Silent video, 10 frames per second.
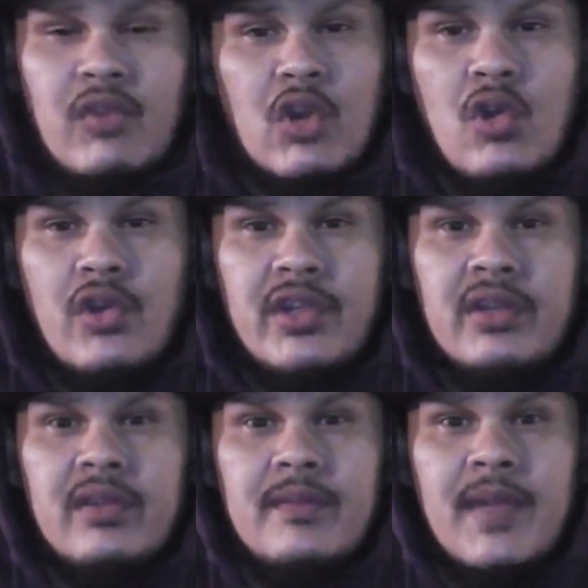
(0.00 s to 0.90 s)

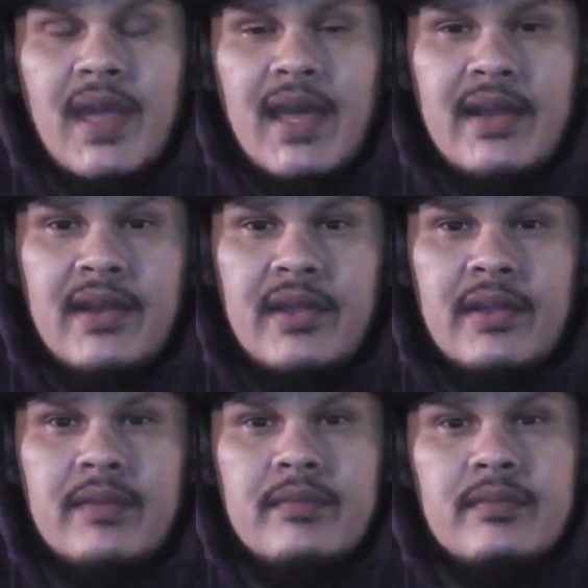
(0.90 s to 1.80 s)
Recording,
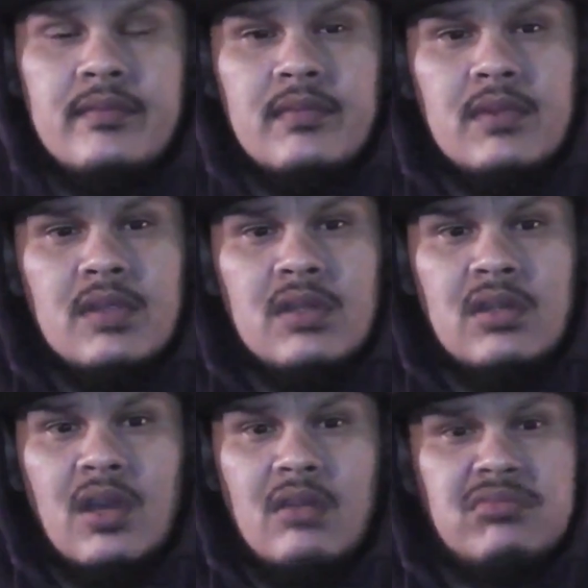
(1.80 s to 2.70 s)
editing,
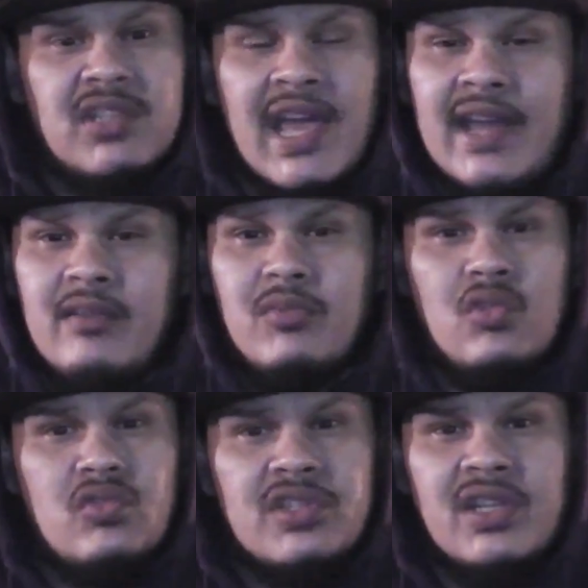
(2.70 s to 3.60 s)
just added
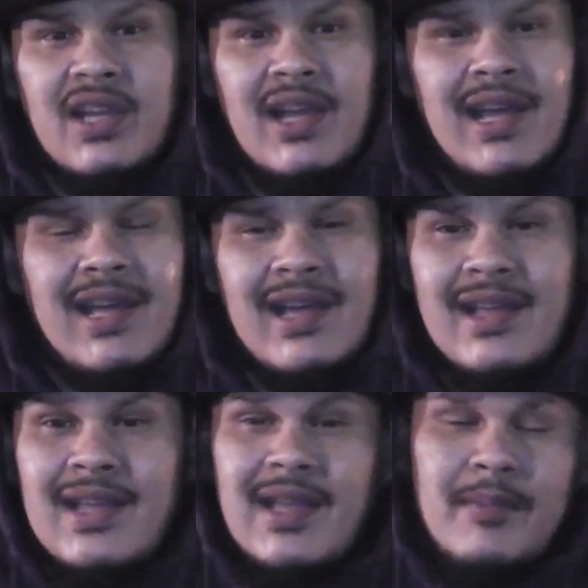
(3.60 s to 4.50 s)
music. I
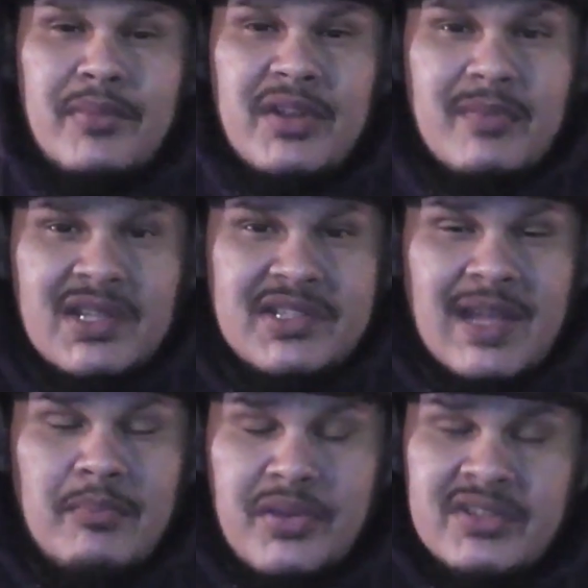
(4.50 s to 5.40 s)

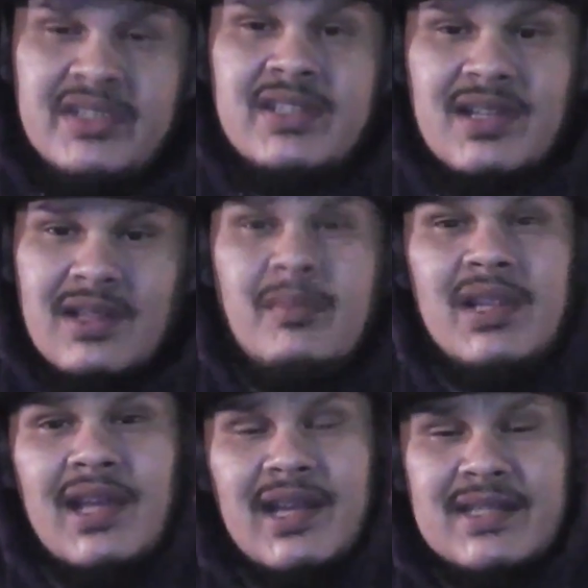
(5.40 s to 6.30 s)
pushed it to the
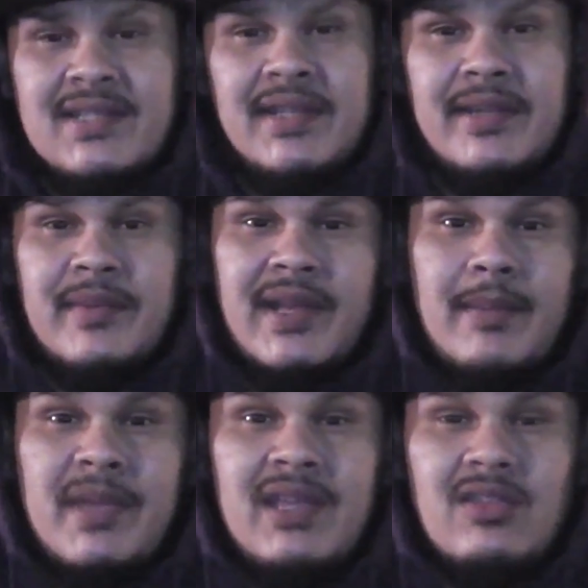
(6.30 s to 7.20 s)
limit, like I said, man.
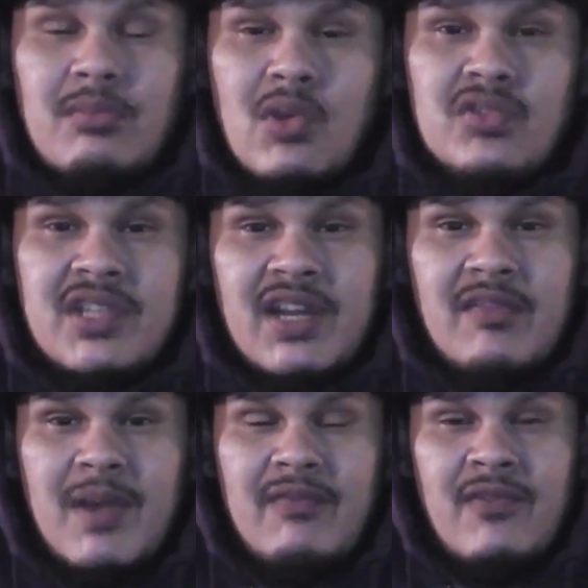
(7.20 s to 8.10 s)
I made the most out
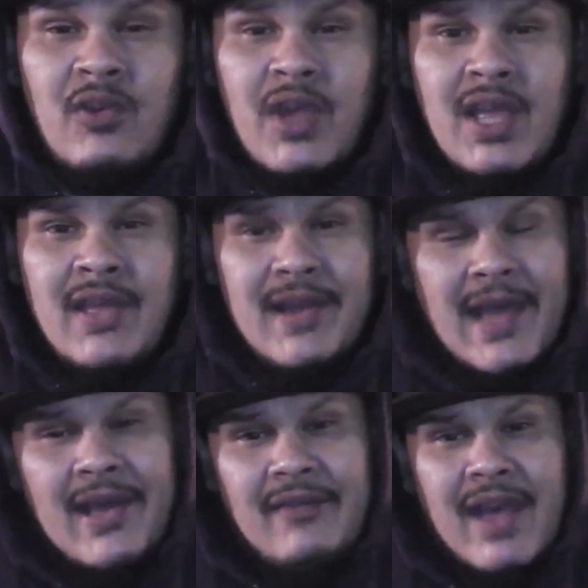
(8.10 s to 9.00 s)
of my phone.
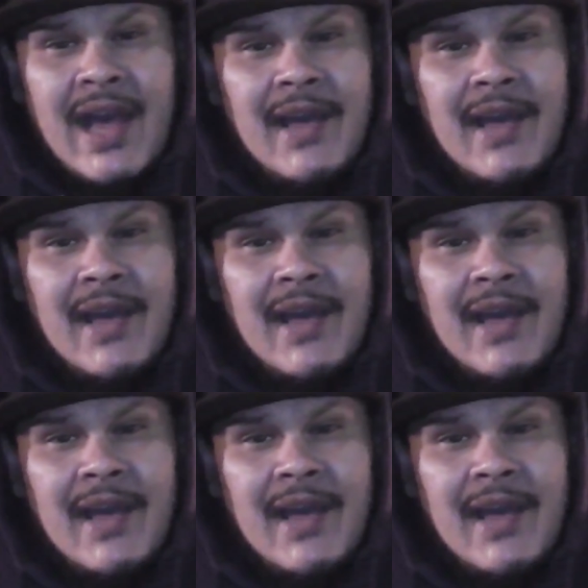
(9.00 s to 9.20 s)
Now, I have an